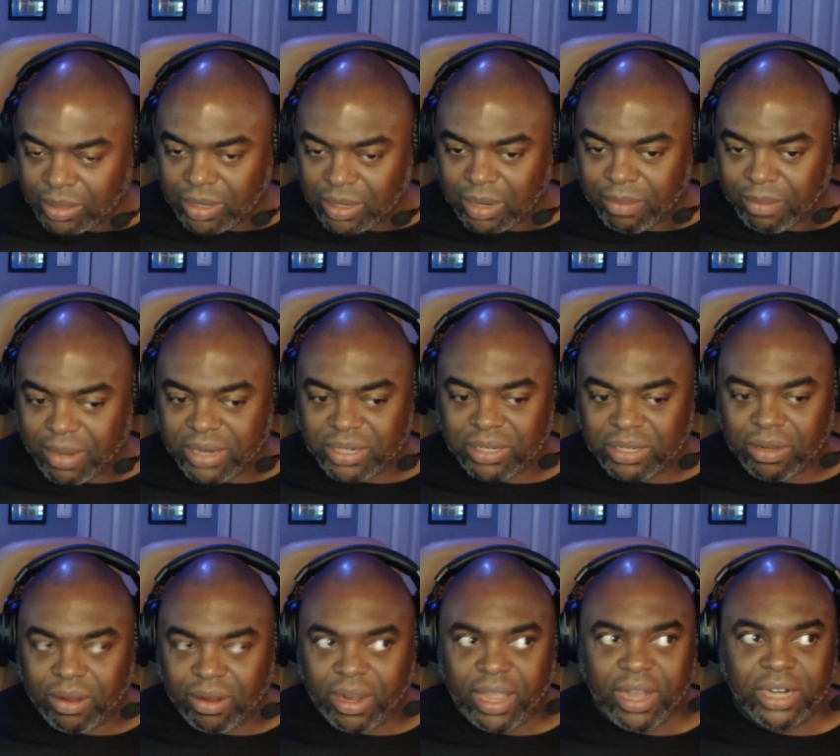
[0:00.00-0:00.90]
I might just go
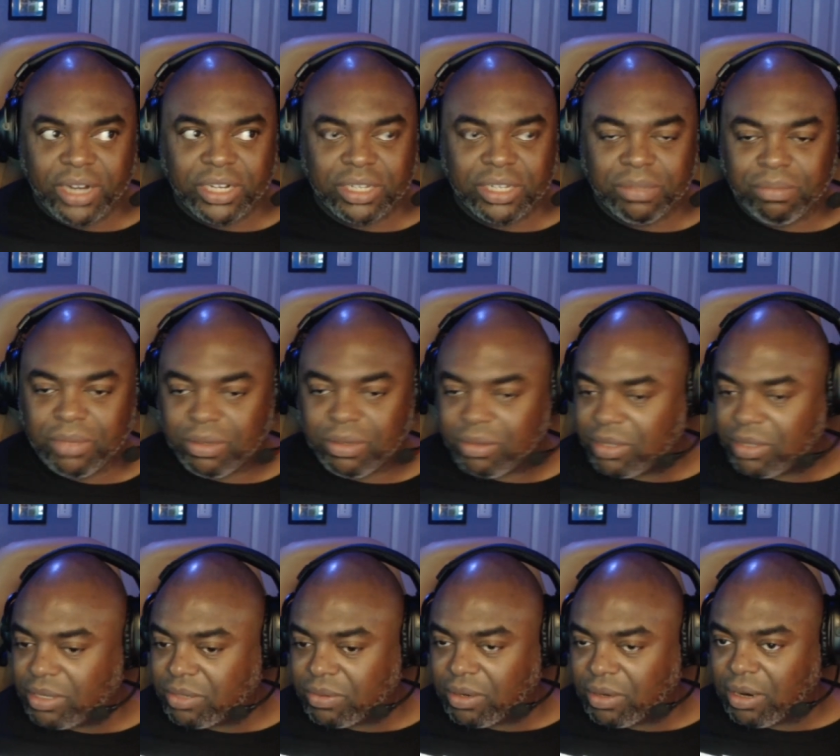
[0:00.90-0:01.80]
ahead and just mute
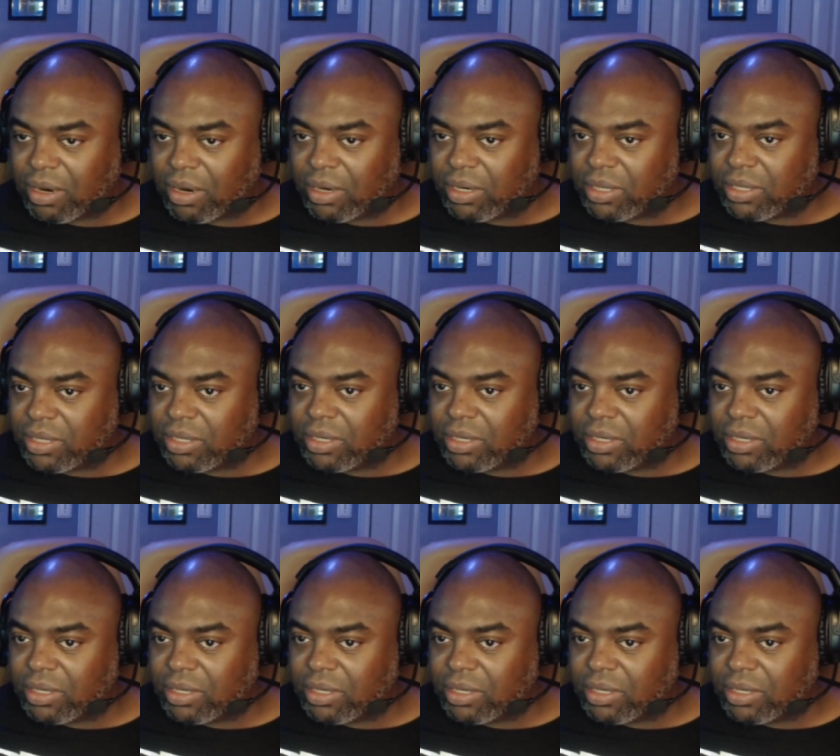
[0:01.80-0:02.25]
this regardless.